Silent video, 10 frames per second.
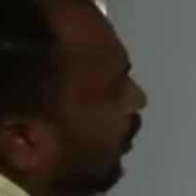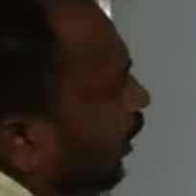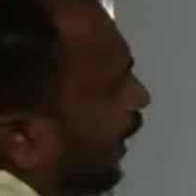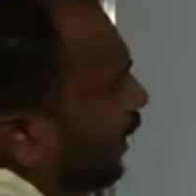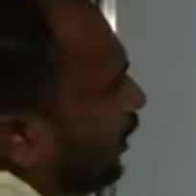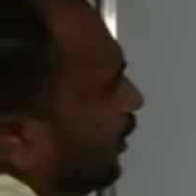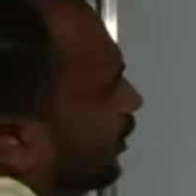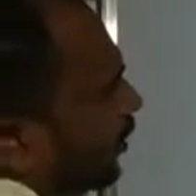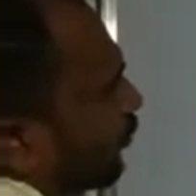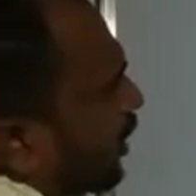And
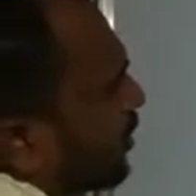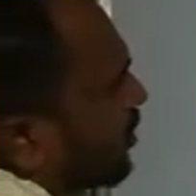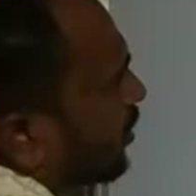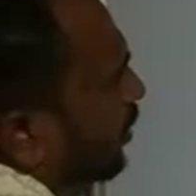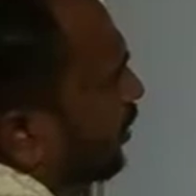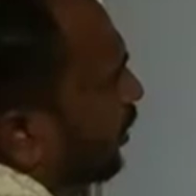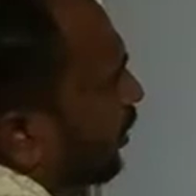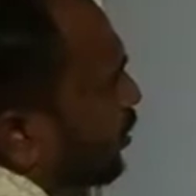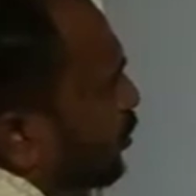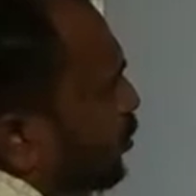here we consider
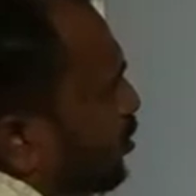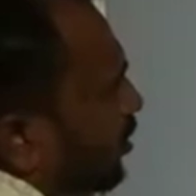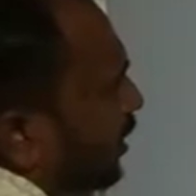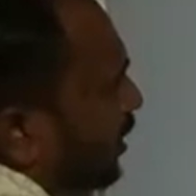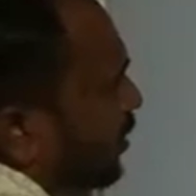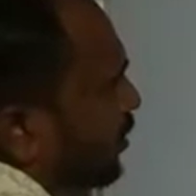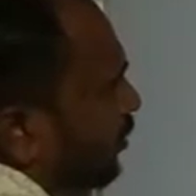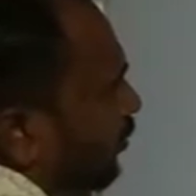that two slits.